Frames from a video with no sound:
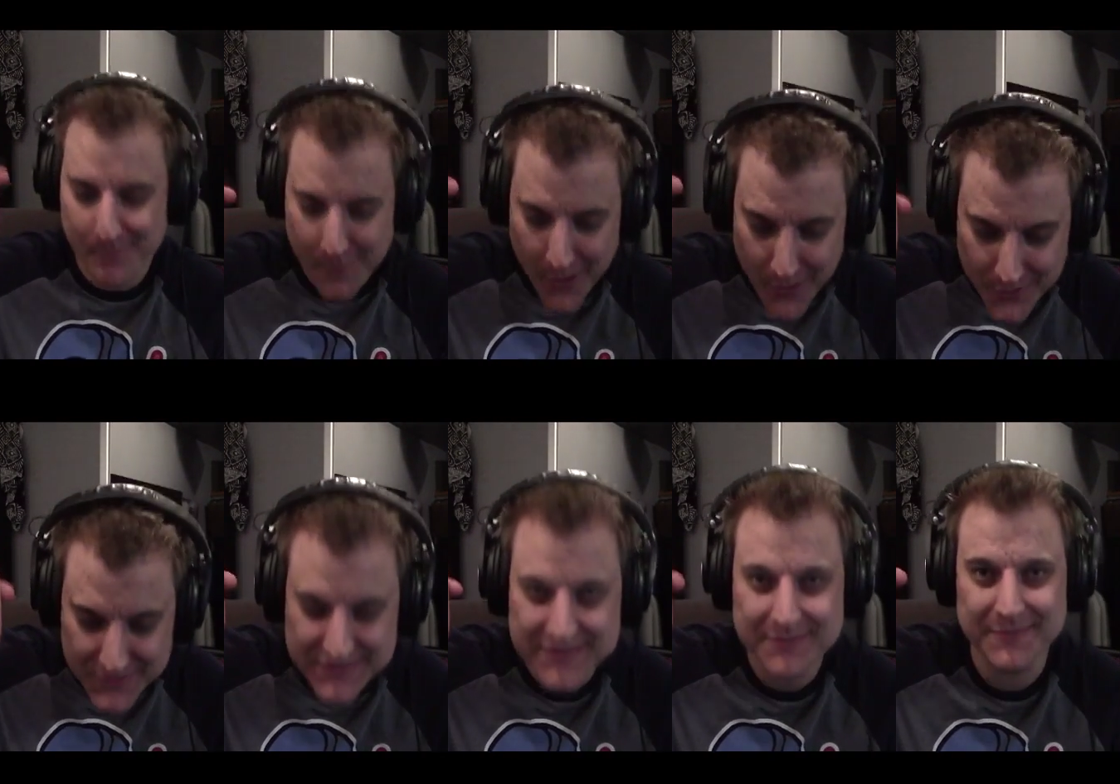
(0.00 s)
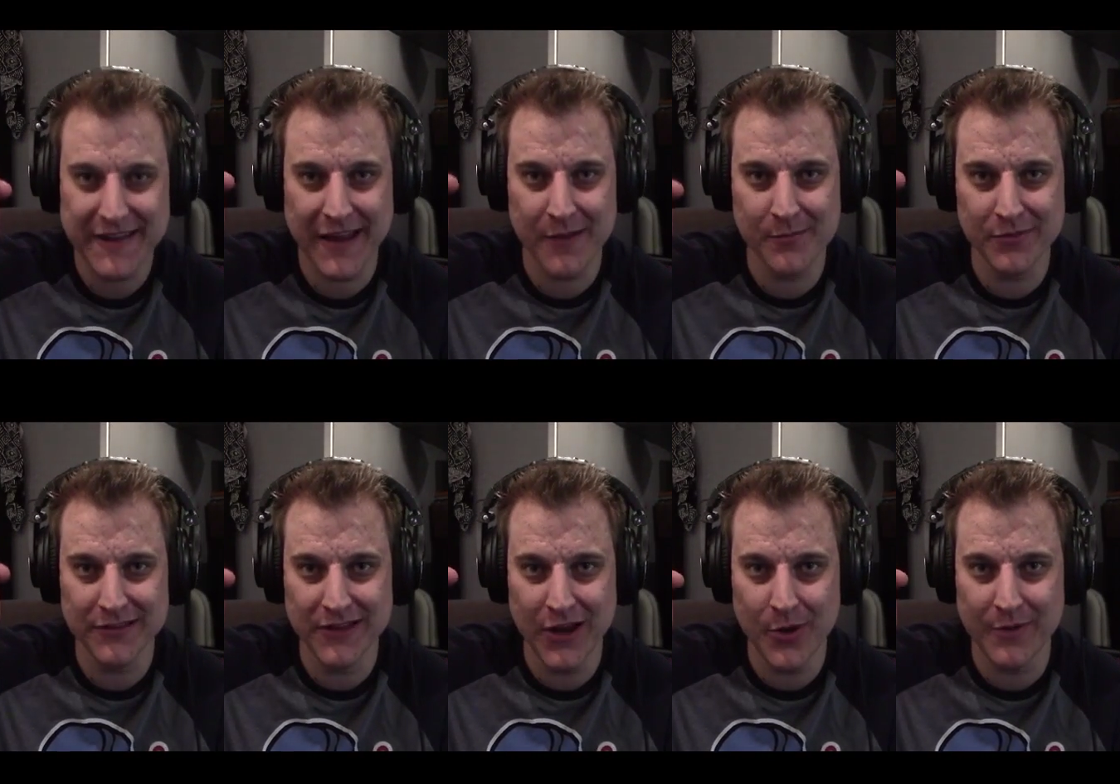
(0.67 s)
post them down
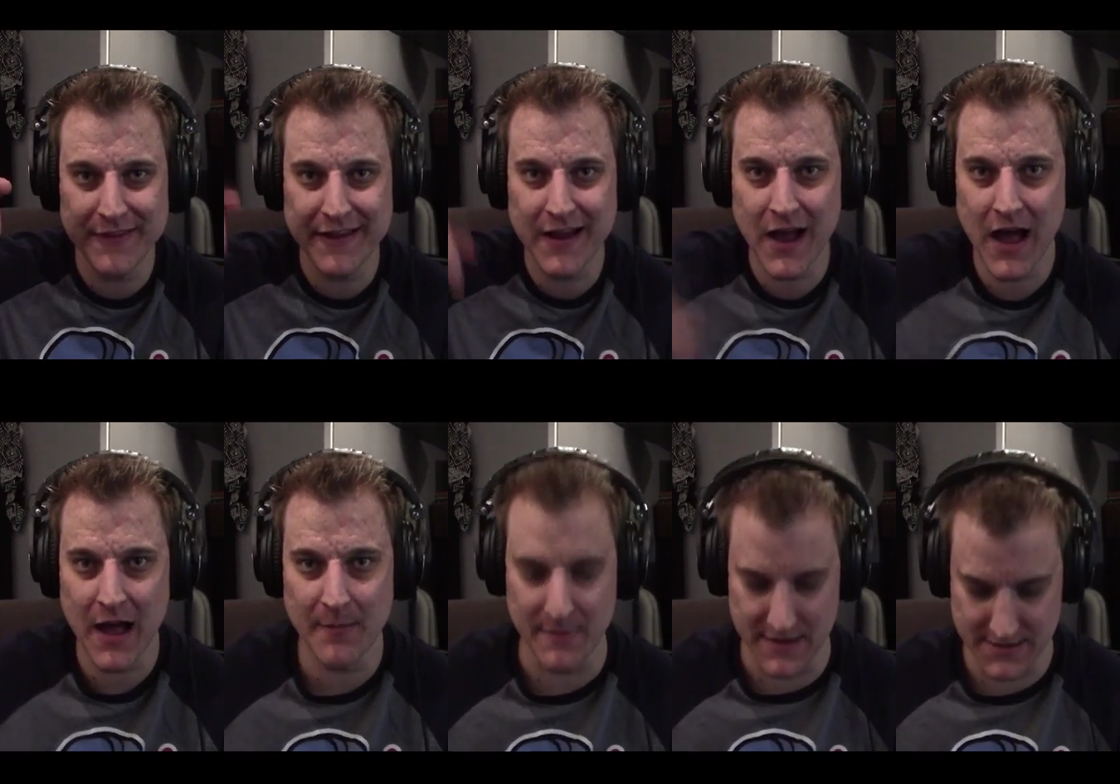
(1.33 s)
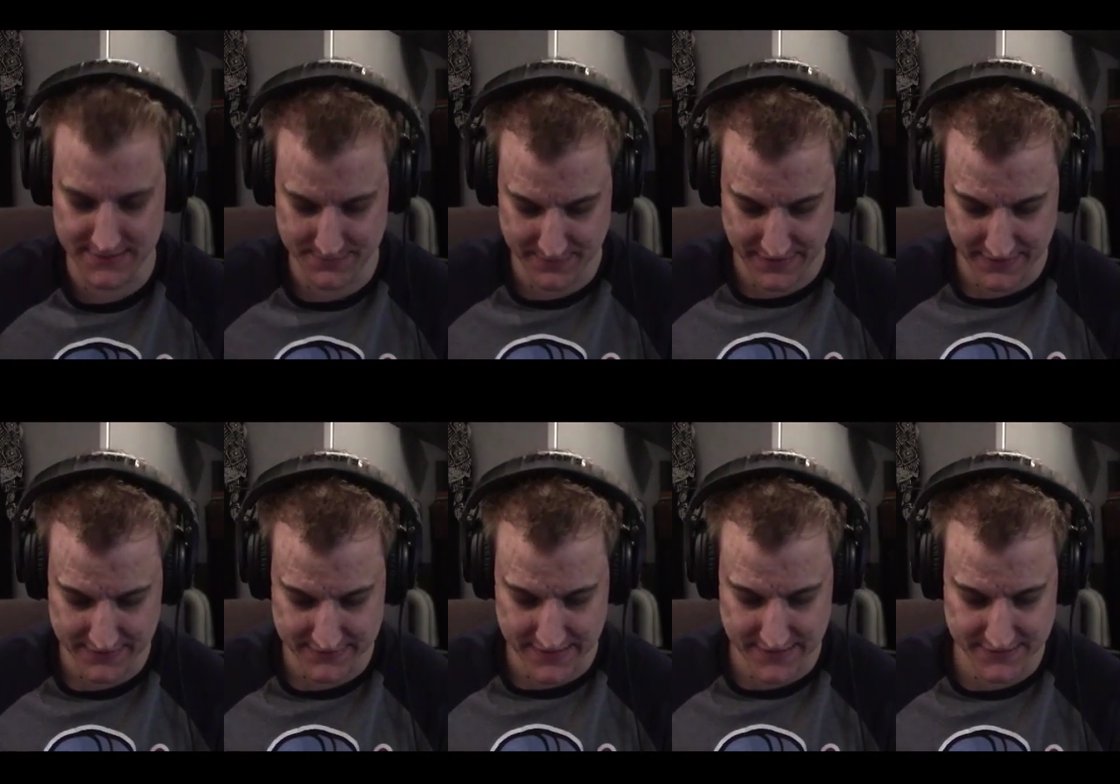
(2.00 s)
below in the comments,
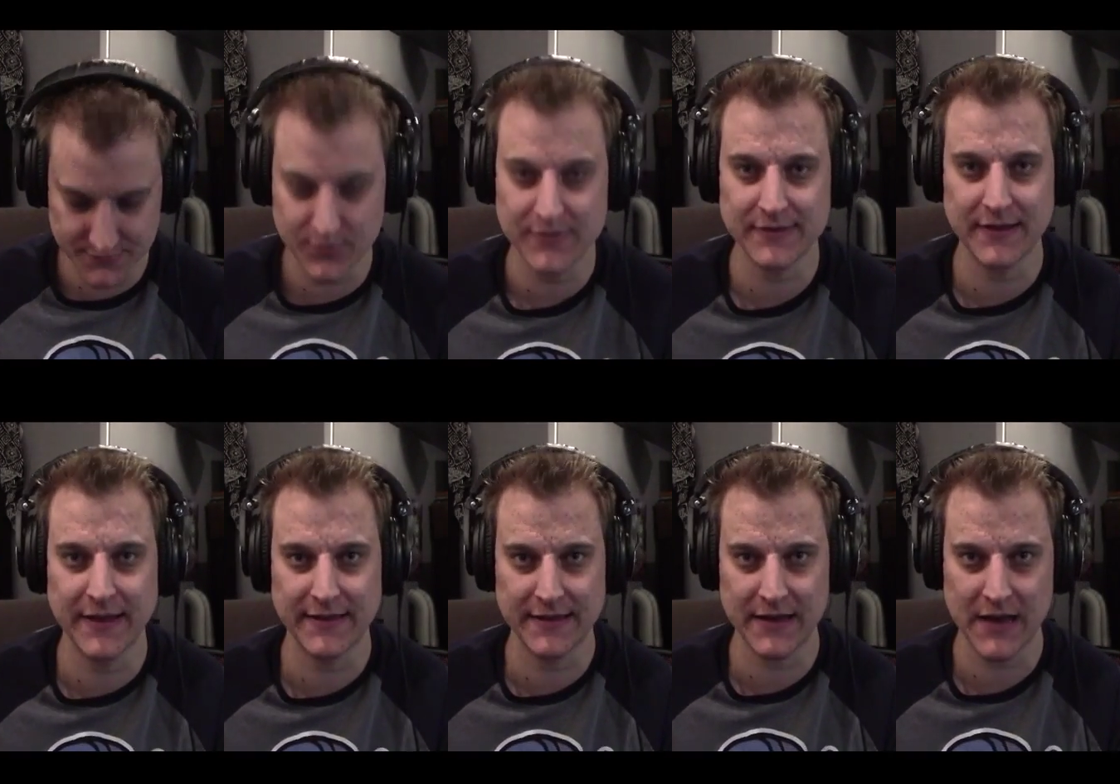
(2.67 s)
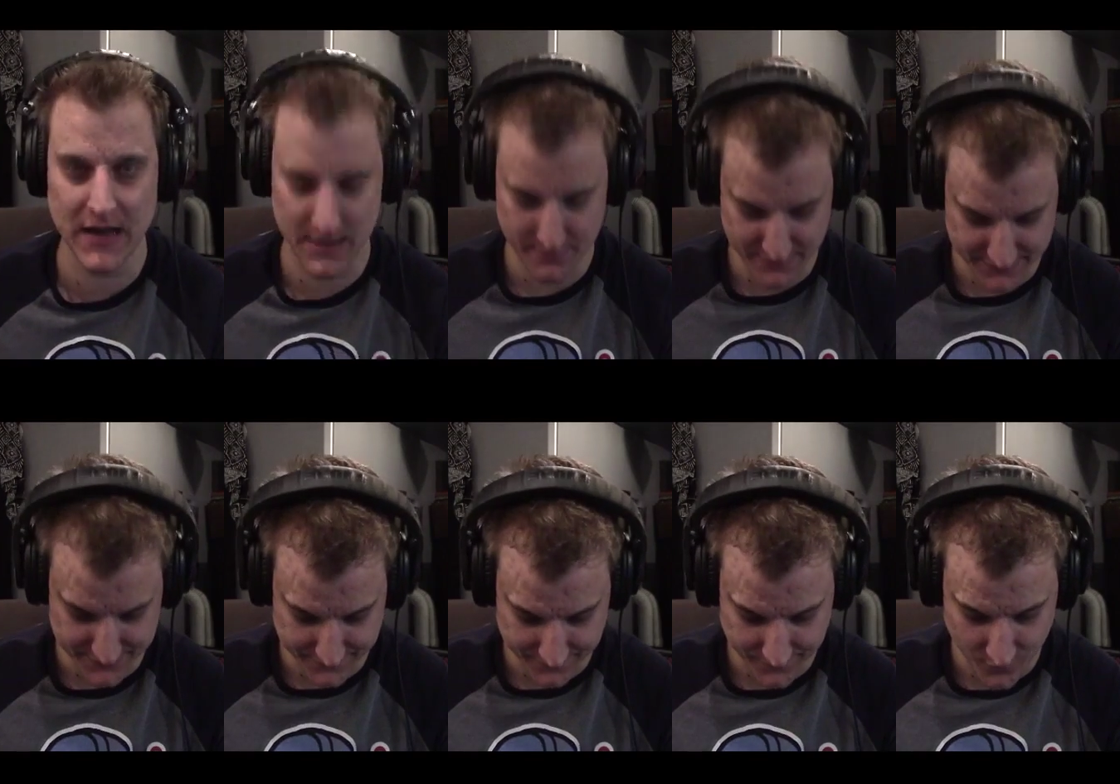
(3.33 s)
because that's what the
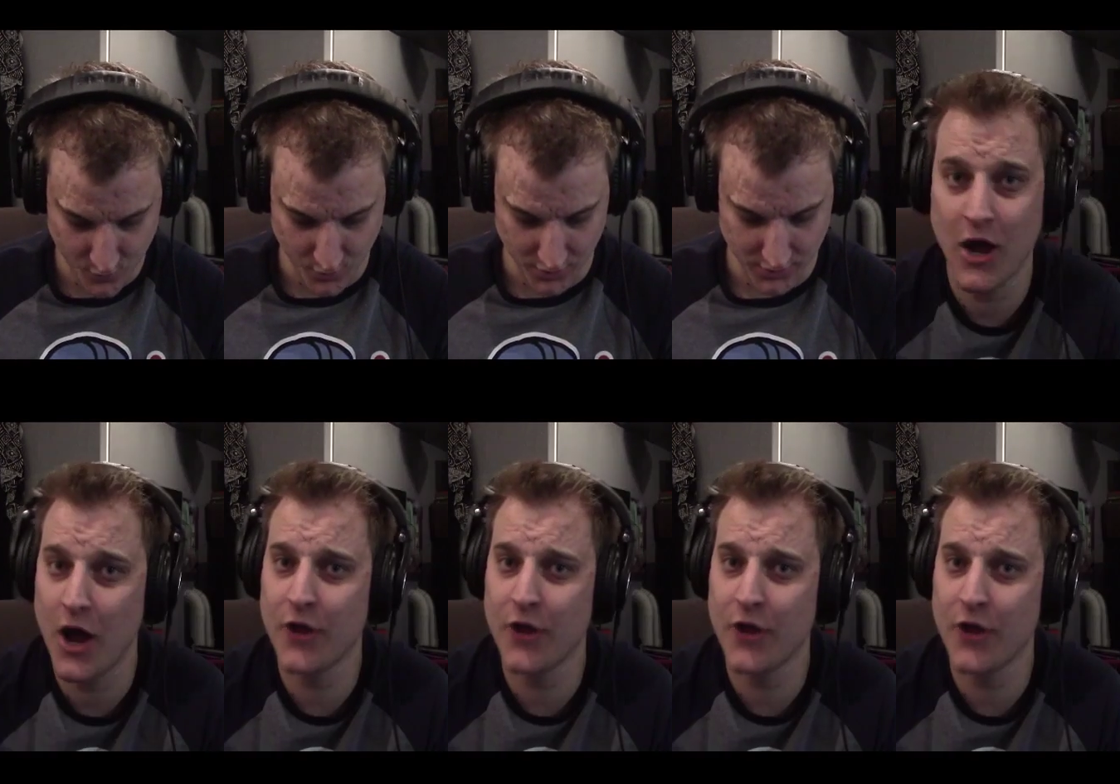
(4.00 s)
comments are for.